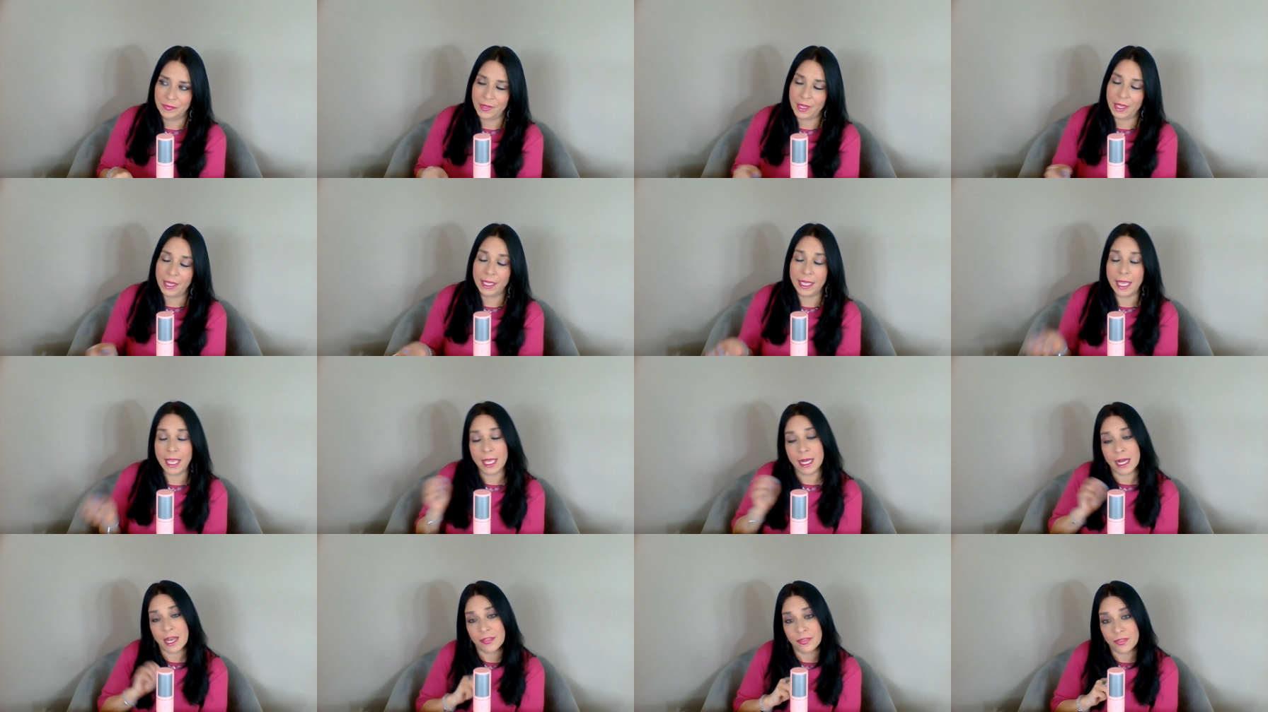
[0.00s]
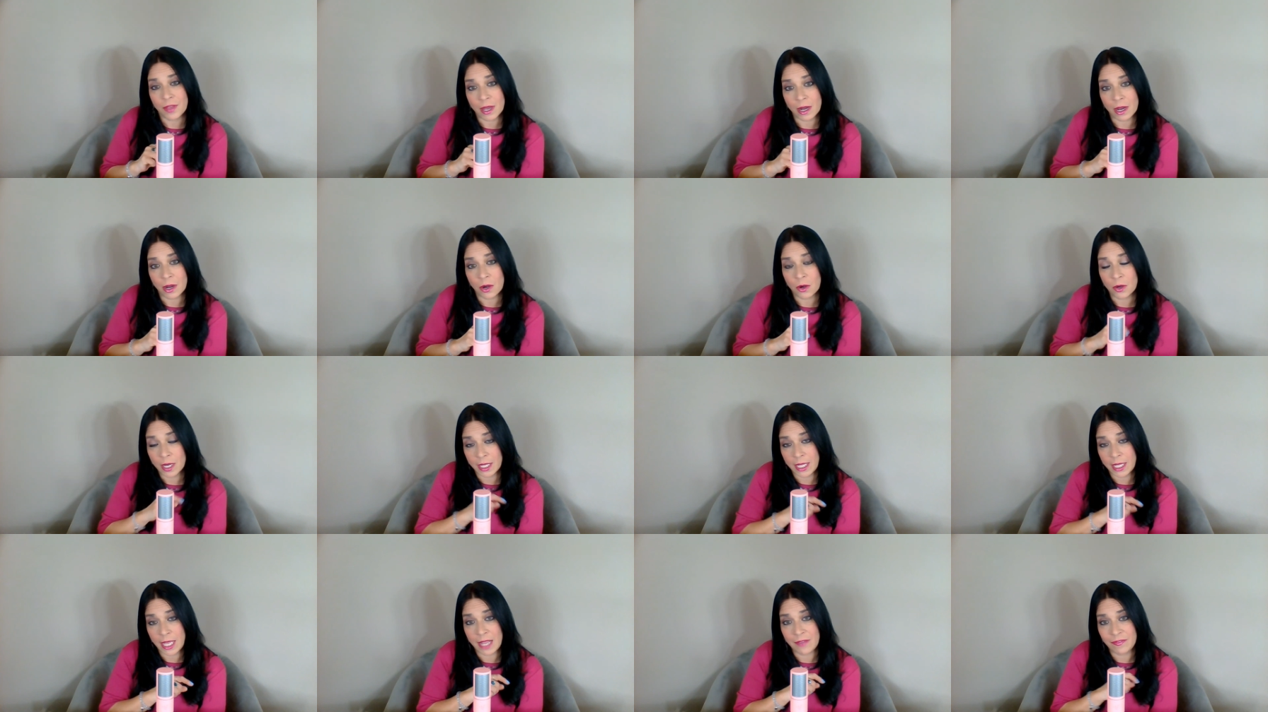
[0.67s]
Again, I thought I
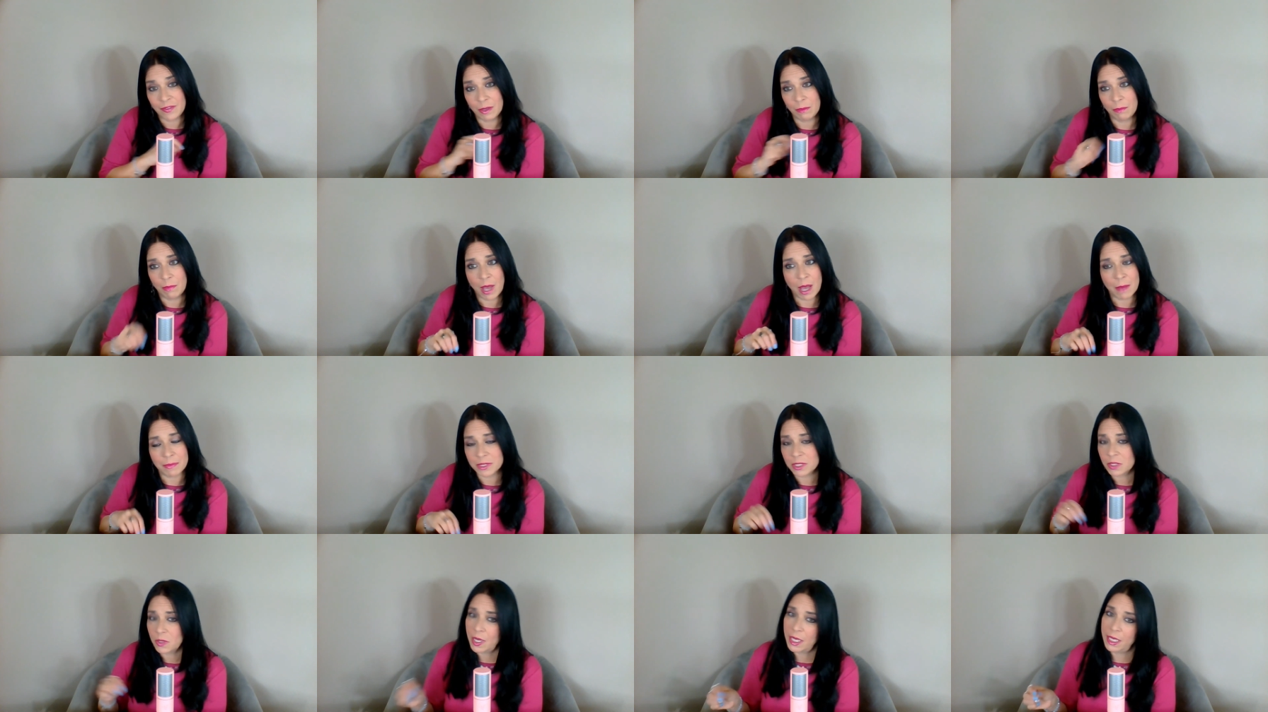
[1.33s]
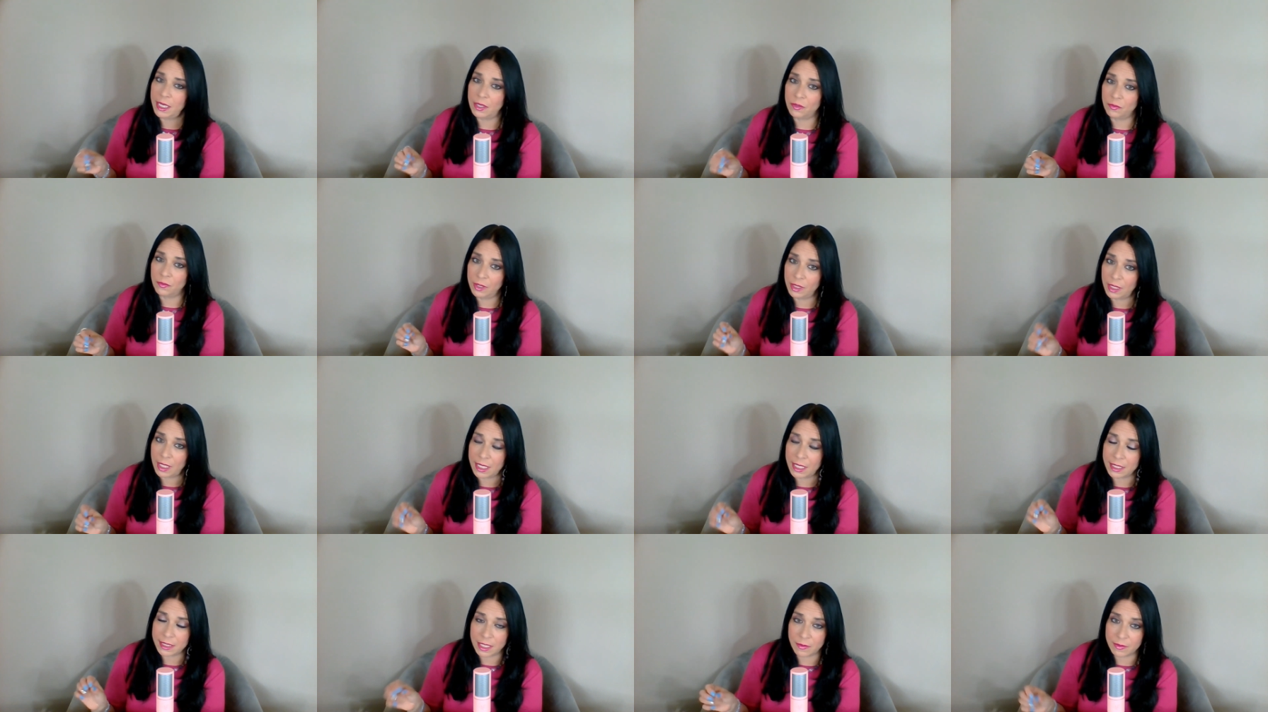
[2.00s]
already gave him up, so I didn't
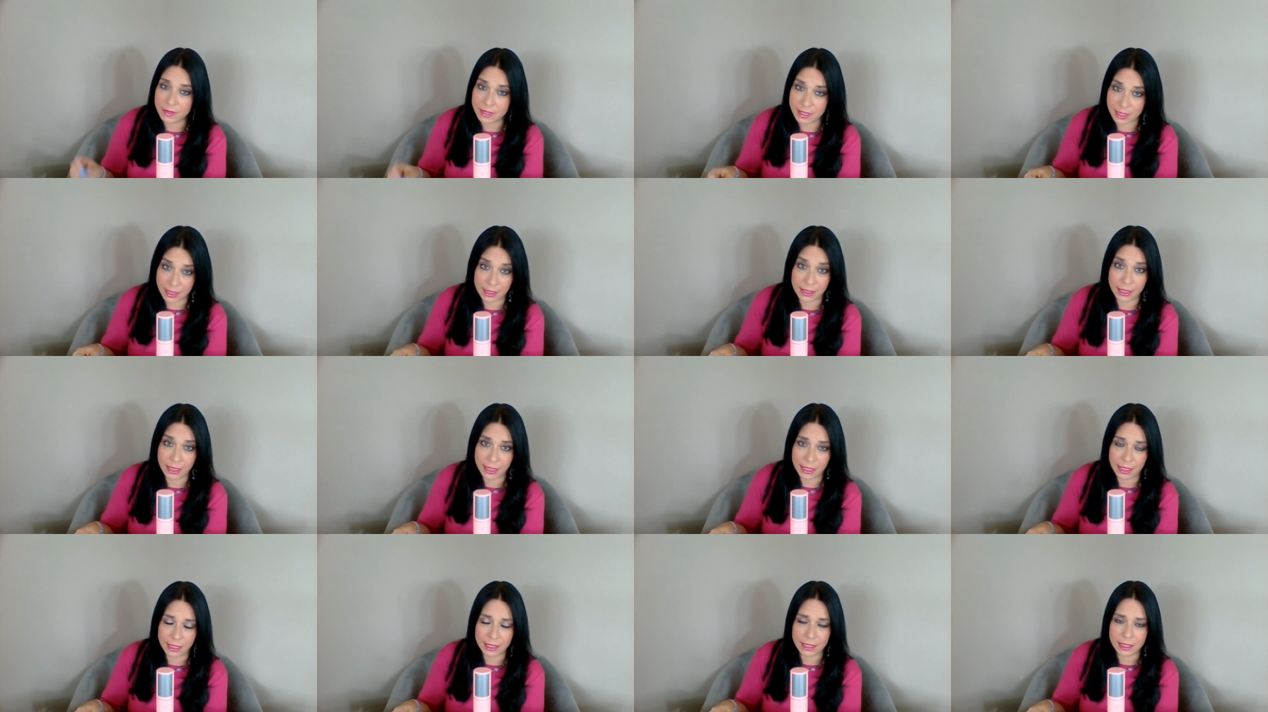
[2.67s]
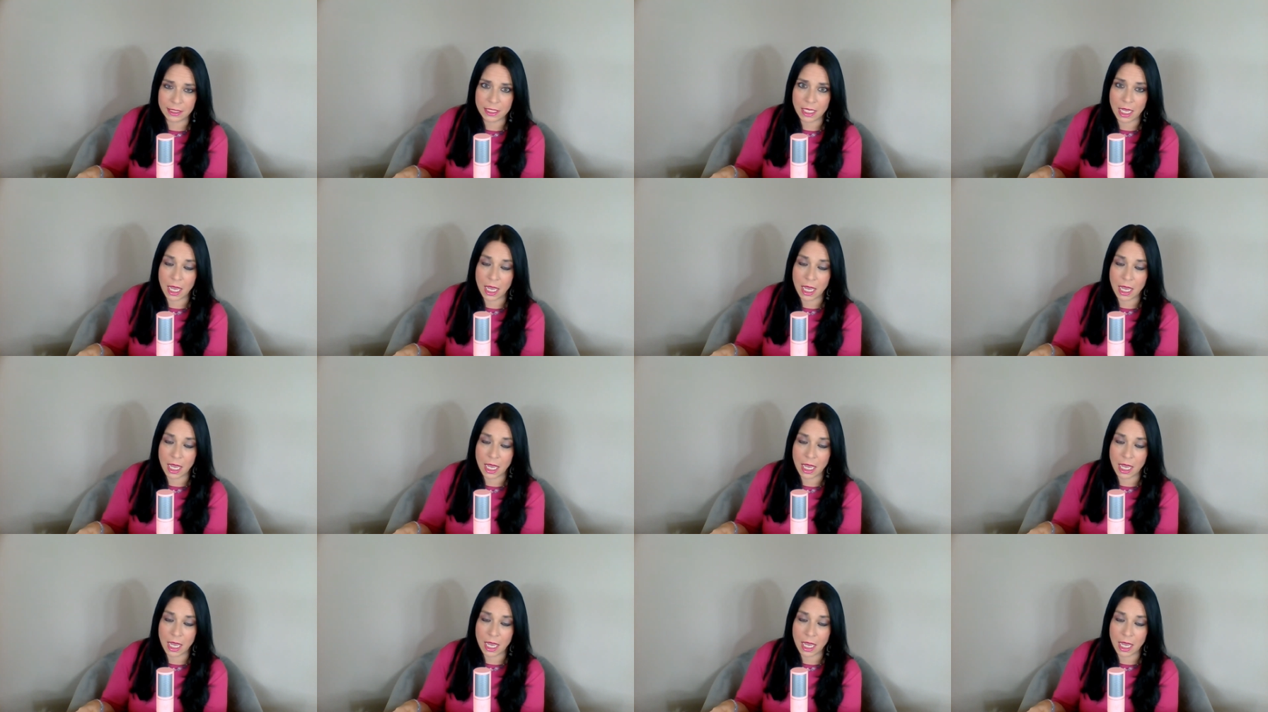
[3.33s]
realize I was clinging.